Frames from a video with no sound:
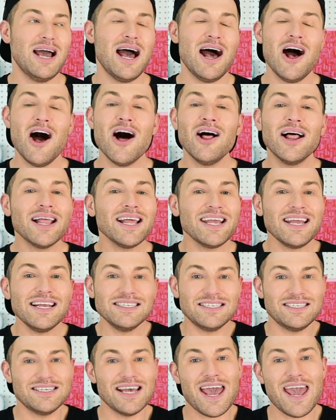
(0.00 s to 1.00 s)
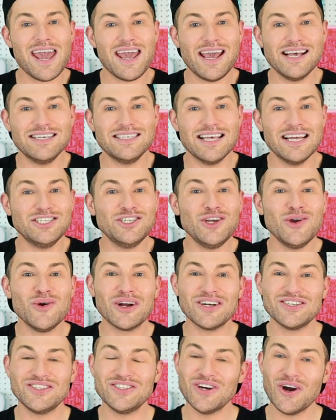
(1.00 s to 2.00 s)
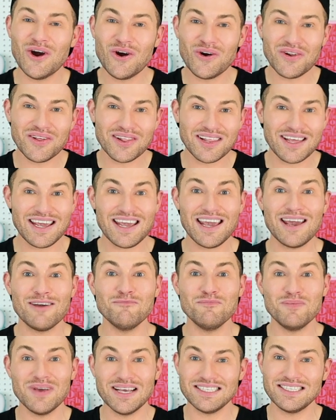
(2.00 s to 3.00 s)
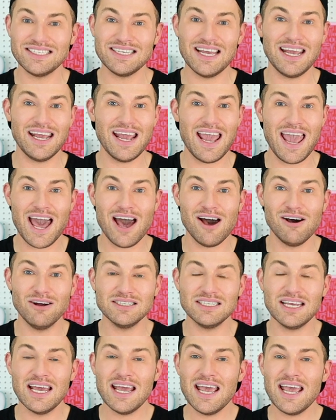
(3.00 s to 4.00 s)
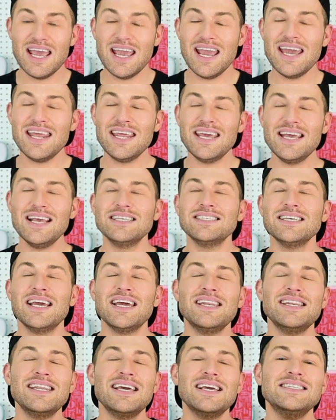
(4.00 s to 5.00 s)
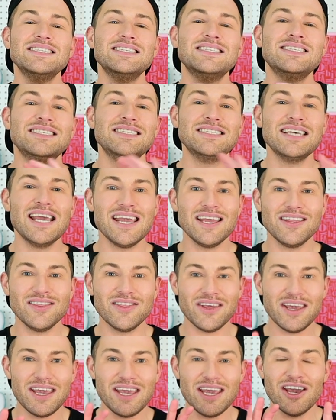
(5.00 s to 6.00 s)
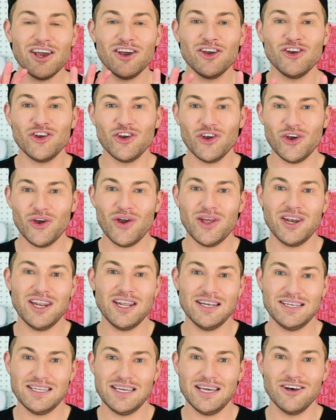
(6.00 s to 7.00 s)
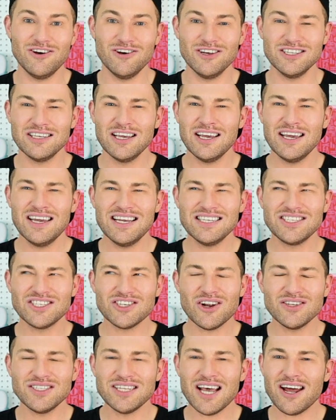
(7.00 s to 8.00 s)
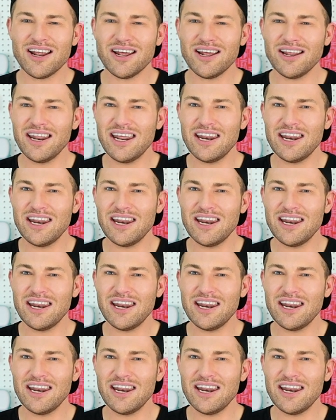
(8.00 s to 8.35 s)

all I can say is that you are totally missing out. It is an insanely good deal. It starts out